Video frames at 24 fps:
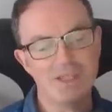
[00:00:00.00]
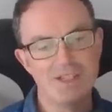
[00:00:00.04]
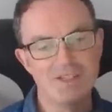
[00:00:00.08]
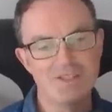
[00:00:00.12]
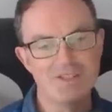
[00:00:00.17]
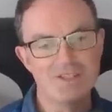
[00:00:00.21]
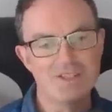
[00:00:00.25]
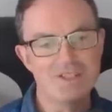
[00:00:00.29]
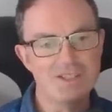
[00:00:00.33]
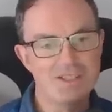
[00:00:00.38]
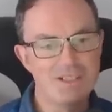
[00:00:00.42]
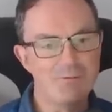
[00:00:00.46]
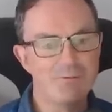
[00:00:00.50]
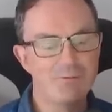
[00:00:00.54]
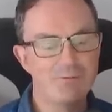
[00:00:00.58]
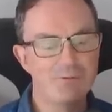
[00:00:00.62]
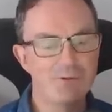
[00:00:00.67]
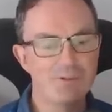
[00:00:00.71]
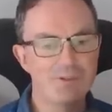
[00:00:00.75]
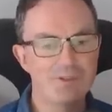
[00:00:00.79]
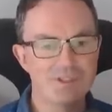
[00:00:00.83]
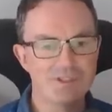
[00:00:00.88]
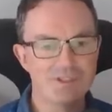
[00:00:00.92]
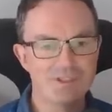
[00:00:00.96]
is a
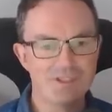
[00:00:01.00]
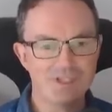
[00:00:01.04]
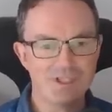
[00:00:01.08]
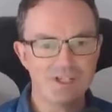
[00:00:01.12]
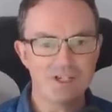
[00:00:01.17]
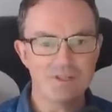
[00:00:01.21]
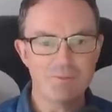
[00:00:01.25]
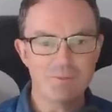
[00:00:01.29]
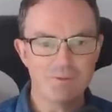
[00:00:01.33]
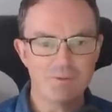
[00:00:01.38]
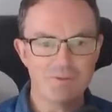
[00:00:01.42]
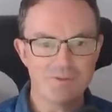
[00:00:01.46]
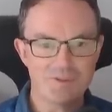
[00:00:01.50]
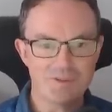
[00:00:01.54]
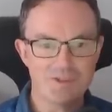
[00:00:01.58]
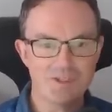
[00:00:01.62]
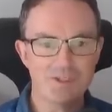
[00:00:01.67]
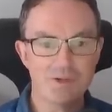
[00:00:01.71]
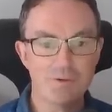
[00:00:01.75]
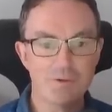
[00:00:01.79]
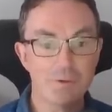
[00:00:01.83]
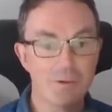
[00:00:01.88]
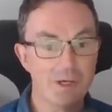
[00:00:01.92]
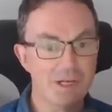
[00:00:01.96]
different type of
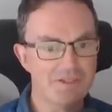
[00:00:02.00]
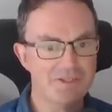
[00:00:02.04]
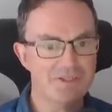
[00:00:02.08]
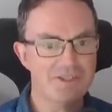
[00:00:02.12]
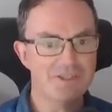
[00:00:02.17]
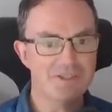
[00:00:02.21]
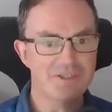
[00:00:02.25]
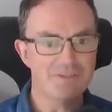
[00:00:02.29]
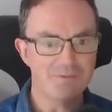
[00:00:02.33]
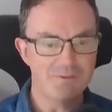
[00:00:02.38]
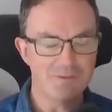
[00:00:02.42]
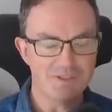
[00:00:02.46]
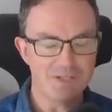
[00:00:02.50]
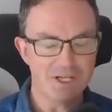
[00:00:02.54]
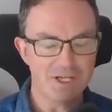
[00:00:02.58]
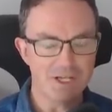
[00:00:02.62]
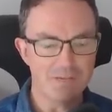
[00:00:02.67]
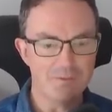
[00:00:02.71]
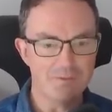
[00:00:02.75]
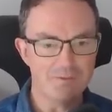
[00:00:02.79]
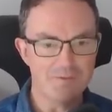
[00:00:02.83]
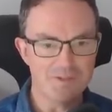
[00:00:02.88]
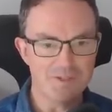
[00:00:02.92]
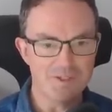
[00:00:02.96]
or has a different
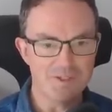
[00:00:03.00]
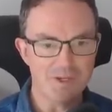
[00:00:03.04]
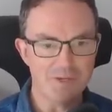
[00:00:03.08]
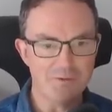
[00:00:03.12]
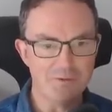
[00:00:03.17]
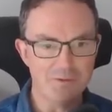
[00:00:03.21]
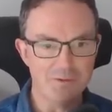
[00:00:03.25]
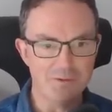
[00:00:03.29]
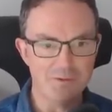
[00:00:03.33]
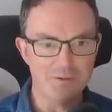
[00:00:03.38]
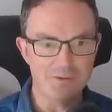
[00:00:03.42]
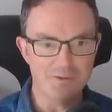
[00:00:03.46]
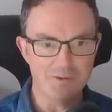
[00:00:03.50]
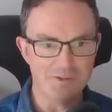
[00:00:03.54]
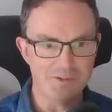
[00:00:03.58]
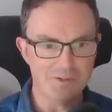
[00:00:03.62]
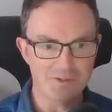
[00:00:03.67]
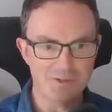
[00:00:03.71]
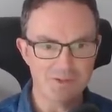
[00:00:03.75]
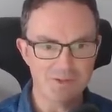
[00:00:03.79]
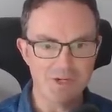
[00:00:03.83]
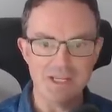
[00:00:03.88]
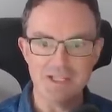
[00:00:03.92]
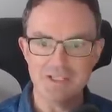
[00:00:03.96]
type of Sudoku
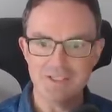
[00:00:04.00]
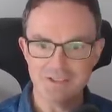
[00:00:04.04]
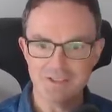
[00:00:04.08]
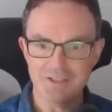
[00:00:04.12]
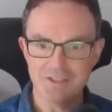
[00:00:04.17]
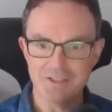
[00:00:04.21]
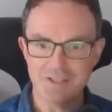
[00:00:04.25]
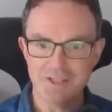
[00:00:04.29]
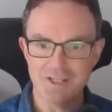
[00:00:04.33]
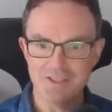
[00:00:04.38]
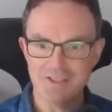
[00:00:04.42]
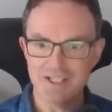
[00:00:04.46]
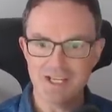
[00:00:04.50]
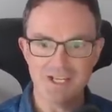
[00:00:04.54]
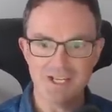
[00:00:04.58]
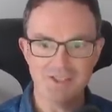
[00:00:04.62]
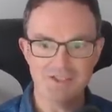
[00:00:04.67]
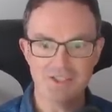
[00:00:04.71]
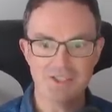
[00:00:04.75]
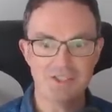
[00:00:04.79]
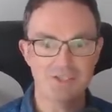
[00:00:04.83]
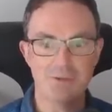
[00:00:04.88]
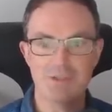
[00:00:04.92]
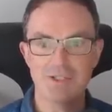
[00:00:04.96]
constraint
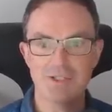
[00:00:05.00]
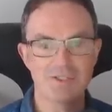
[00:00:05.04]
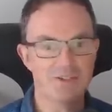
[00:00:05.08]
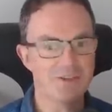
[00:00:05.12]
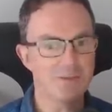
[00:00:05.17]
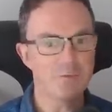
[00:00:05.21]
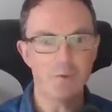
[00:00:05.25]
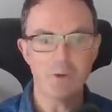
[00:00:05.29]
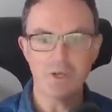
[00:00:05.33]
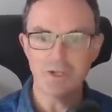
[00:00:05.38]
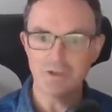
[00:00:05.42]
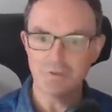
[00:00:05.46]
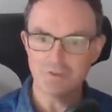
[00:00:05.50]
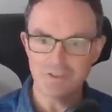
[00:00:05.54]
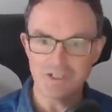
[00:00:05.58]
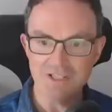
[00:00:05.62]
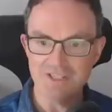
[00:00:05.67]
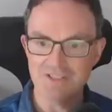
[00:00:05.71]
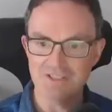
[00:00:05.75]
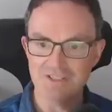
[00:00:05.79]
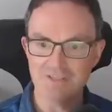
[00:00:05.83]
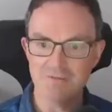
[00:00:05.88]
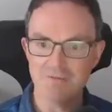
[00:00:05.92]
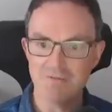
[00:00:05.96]
attaching to it. So one of
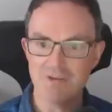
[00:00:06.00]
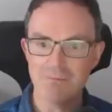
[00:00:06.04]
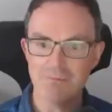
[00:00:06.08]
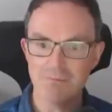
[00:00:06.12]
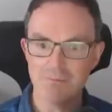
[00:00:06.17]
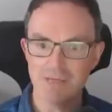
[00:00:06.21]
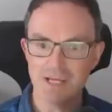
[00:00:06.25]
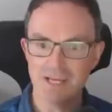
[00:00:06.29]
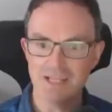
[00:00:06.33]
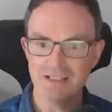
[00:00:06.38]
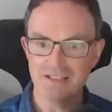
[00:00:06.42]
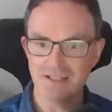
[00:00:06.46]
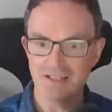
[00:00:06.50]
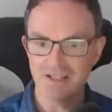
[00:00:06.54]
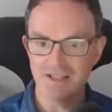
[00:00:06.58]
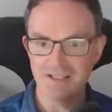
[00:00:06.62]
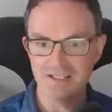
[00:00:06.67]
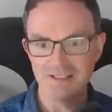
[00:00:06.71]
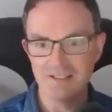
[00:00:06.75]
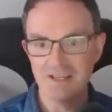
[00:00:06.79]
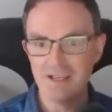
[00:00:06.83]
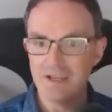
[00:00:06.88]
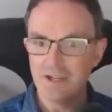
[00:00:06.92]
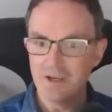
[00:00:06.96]
these is a Renban
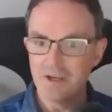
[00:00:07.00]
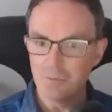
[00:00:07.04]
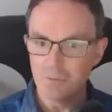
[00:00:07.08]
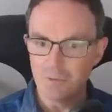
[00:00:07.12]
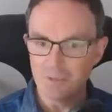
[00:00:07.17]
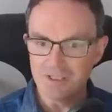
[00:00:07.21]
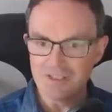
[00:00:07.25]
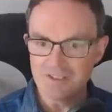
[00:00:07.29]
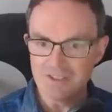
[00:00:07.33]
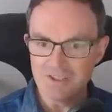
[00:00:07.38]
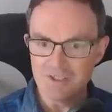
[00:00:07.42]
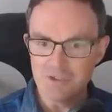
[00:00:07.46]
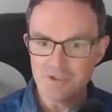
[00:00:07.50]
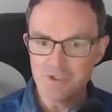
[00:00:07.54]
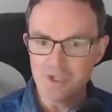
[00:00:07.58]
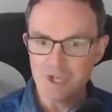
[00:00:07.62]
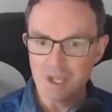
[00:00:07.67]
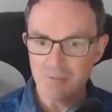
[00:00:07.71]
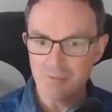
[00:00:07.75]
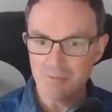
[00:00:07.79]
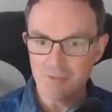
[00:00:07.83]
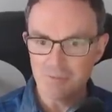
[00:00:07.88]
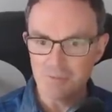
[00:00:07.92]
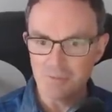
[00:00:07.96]
line, one is a
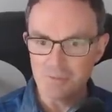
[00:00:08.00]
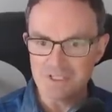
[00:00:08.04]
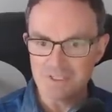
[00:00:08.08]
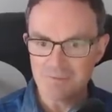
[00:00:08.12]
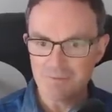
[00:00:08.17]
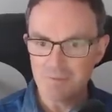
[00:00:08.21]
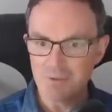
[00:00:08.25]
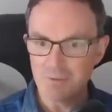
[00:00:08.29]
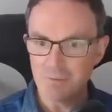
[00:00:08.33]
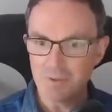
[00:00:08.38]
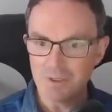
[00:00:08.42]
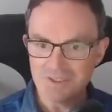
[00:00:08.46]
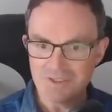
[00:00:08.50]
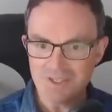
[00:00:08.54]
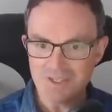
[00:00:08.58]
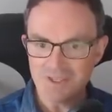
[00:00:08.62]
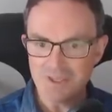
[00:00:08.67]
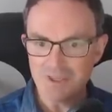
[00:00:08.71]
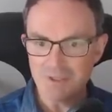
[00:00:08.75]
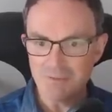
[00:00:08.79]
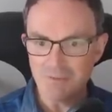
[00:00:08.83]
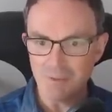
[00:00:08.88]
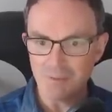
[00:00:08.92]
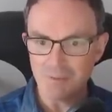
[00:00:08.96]
German whisper, one's a
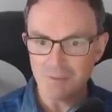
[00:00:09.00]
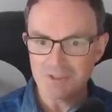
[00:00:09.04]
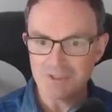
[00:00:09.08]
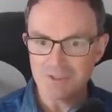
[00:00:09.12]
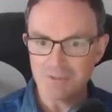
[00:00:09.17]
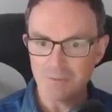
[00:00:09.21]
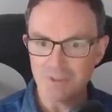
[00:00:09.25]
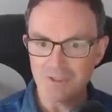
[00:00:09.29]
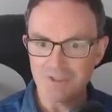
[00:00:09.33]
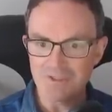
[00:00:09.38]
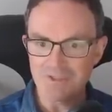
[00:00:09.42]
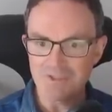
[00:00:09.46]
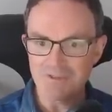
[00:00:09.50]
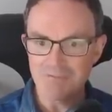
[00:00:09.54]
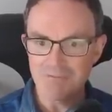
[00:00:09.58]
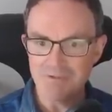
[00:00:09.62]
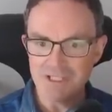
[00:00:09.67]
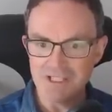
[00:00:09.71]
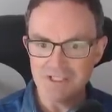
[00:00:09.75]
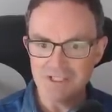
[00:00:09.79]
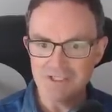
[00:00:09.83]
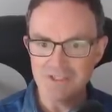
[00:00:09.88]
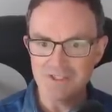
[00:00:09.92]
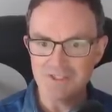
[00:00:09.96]
thermometer, one's a
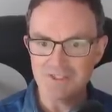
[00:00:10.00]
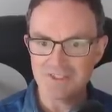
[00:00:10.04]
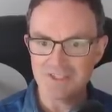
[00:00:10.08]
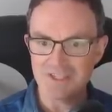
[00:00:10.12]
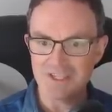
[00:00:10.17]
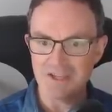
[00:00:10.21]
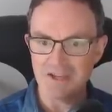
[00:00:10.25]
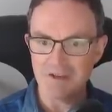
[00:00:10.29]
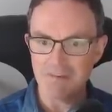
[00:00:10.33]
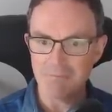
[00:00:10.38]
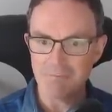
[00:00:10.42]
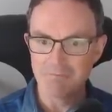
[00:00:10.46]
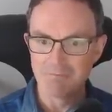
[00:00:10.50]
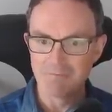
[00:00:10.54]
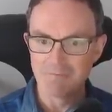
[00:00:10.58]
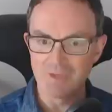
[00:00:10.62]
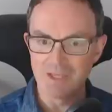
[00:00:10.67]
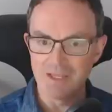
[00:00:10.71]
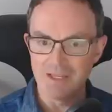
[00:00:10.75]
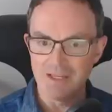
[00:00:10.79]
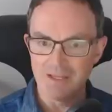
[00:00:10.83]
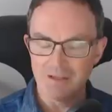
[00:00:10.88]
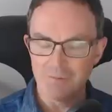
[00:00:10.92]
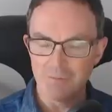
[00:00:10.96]
region sum,
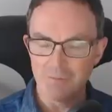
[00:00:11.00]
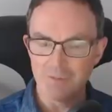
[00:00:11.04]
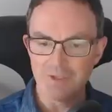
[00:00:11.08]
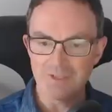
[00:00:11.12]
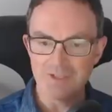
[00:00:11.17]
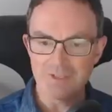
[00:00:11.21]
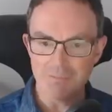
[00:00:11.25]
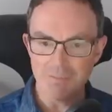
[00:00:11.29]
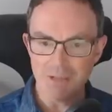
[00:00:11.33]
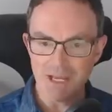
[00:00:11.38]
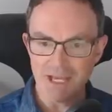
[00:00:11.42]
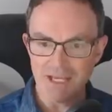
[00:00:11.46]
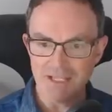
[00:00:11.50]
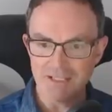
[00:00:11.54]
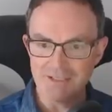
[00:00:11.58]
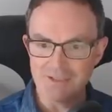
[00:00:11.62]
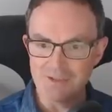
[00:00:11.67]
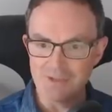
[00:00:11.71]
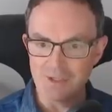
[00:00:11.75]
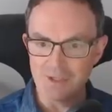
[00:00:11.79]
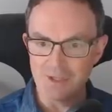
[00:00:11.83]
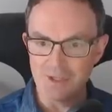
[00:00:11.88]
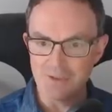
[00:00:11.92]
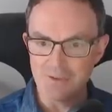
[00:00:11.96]
one's a
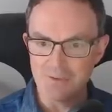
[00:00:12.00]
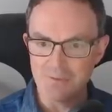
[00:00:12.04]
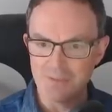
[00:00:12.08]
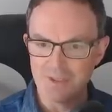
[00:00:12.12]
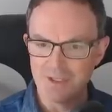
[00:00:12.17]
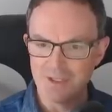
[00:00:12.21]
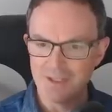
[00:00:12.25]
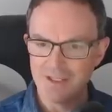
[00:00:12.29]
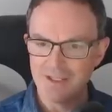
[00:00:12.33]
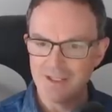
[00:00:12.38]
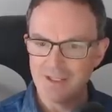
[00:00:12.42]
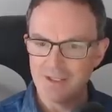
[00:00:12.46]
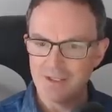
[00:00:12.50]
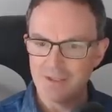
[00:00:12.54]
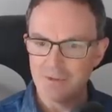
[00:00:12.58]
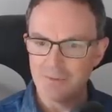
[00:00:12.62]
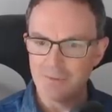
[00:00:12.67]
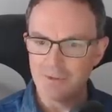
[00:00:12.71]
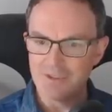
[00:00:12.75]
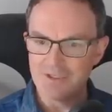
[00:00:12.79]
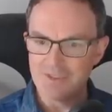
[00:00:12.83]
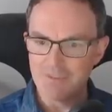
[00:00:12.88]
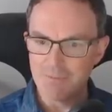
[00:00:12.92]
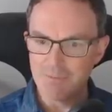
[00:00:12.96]
palindrome,
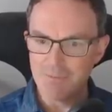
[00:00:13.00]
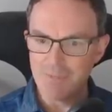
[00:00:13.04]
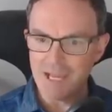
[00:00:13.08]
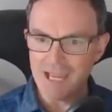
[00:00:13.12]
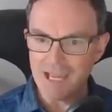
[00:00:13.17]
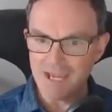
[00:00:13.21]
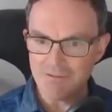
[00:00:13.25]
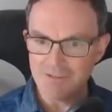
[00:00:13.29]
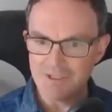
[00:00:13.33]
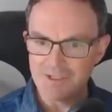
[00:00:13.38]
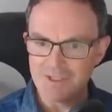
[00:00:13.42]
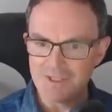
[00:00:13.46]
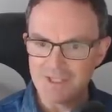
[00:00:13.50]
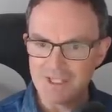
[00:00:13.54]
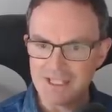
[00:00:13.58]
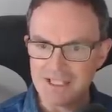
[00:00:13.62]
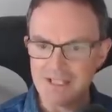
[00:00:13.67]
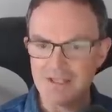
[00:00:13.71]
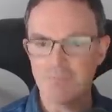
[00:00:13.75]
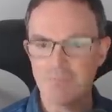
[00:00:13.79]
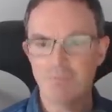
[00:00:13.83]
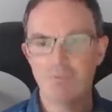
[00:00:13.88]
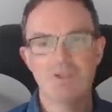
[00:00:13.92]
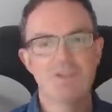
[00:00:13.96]
one's a
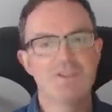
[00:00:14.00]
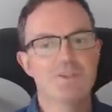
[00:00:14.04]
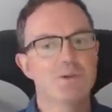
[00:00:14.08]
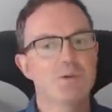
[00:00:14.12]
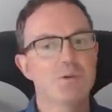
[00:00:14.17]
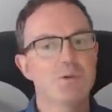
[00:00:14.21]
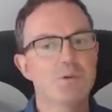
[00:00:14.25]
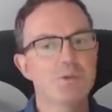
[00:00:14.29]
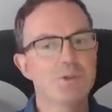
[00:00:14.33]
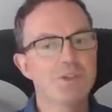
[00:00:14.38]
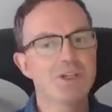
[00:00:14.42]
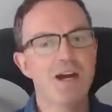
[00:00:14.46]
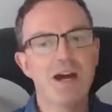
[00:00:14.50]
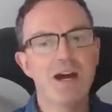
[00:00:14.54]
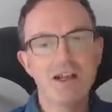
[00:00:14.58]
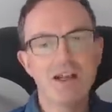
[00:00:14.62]
parity, and one's called an